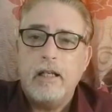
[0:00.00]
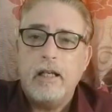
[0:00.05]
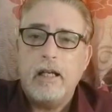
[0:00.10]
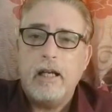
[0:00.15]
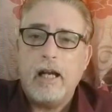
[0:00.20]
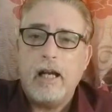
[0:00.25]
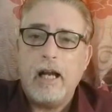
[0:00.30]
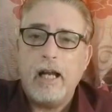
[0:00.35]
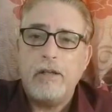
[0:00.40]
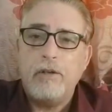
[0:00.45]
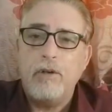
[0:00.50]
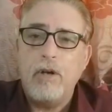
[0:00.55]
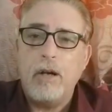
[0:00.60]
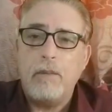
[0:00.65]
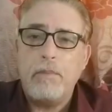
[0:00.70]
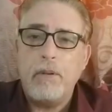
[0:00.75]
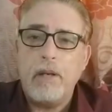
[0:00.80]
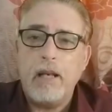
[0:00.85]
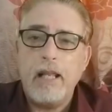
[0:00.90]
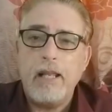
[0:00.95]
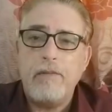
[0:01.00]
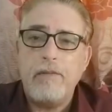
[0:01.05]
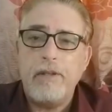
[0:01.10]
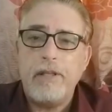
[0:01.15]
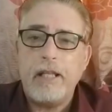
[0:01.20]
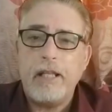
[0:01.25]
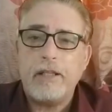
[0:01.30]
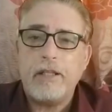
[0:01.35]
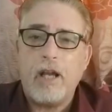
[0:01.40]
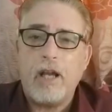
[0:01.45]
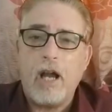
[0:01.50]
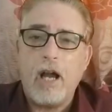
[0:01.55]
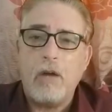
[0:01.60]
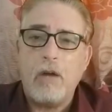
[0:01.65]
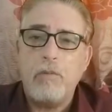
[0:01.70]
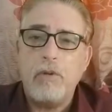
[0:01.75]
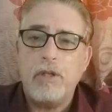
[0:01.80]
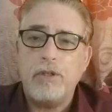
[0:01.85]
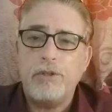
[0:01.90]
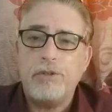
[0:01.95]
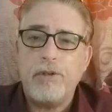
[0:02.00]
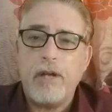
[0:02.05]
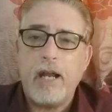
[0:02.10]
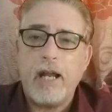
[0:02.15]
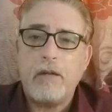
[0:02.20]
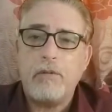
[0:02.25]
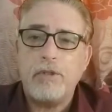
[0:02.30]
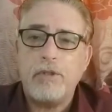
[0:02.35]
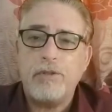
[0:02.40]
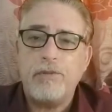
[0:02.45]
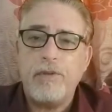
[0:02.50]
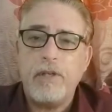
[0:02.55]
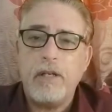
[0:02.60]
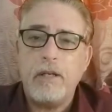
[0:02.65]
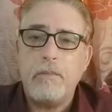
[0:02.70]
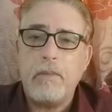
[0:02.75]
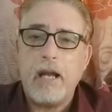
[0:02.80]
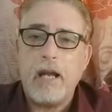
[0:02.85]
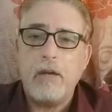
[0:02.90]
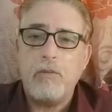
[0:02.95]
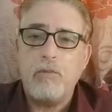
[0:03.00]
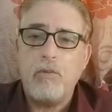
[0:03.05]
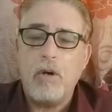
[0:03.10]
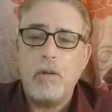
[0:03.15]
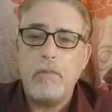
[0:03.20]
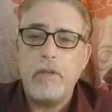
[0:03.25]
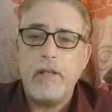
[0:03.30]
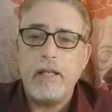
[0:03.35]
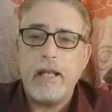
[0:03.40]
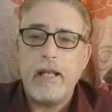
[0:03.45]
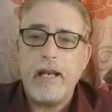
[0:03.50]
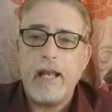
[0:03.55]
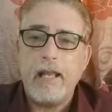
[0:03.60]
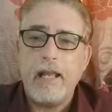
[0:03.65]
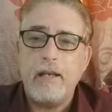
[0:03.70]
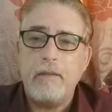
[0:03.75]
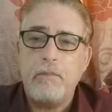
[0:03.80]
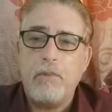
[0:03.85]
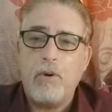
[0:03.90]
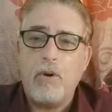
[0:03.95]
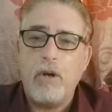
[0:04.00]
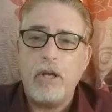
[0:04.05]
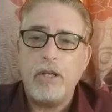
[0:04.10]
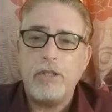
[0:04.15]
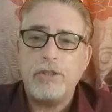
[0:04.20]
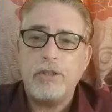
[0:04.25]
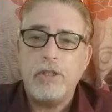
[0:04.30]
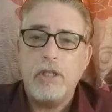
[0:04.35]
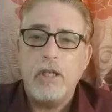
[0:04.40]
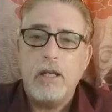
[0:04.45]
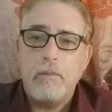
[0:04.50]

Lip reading: I grew up believing that the Hot Wheel track was invented by a woman that hated boys.